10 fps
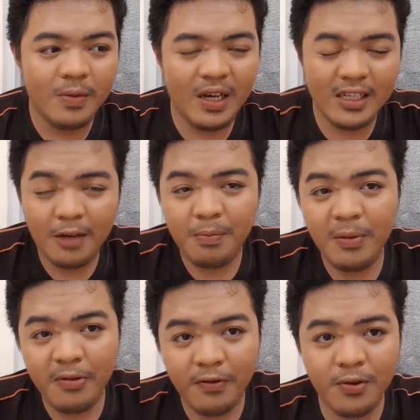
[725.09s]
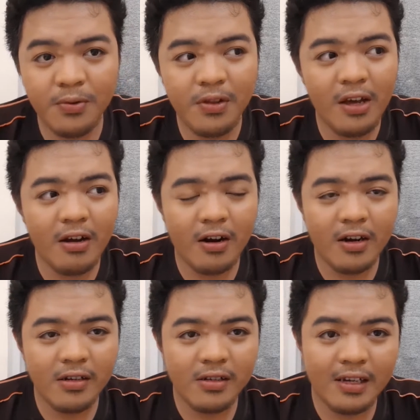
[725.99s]
accept people for who they
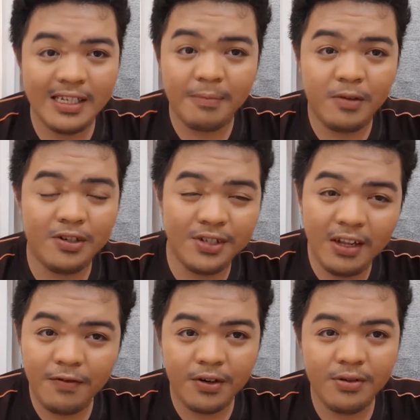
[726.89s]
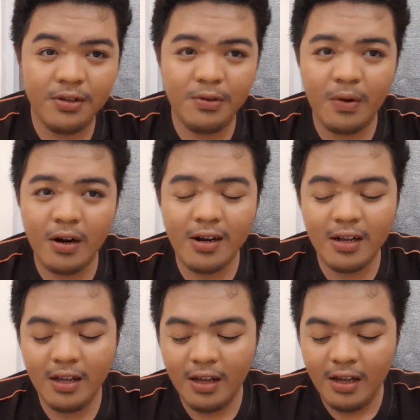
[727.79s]
are, accept yourself for who you
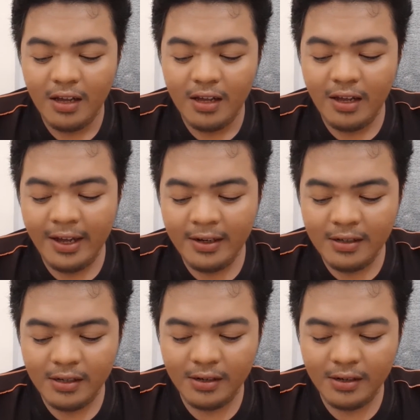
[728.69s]
are, and